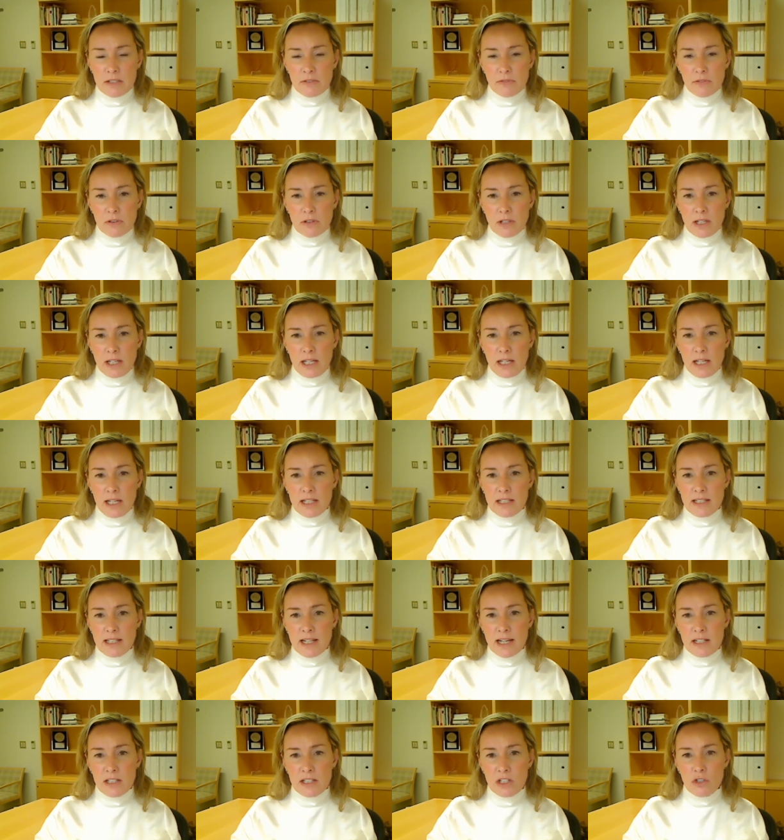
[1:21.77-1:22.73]
for the
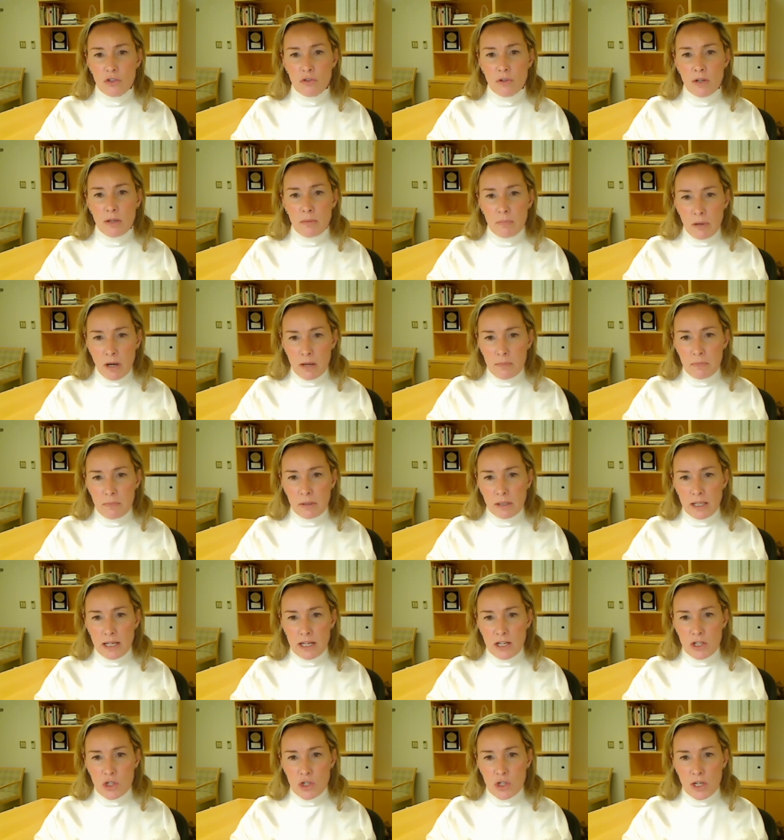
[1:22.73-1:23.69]
intent to treat
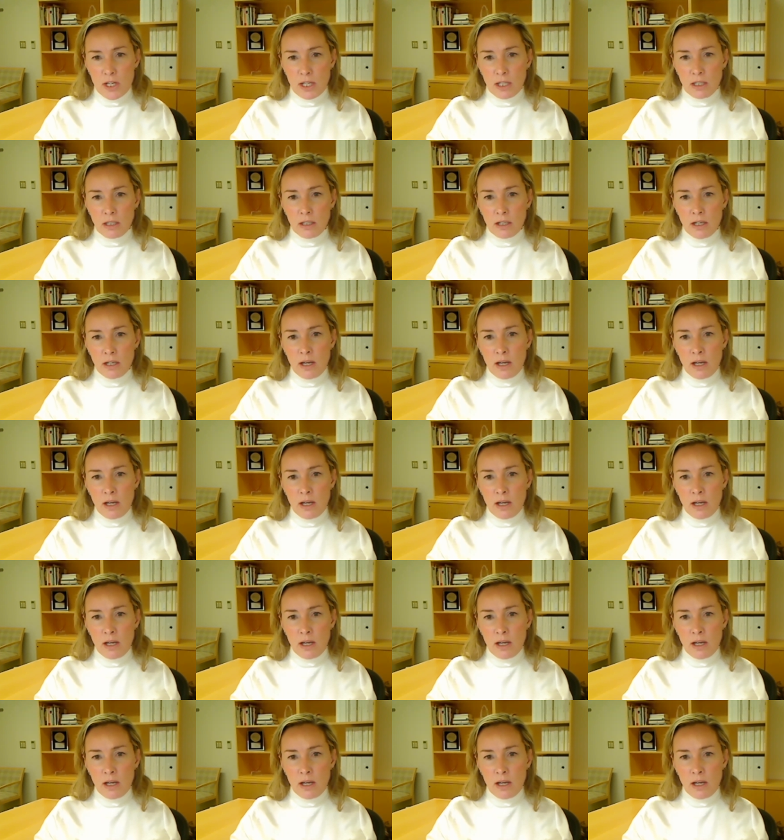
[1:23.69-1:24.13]
population,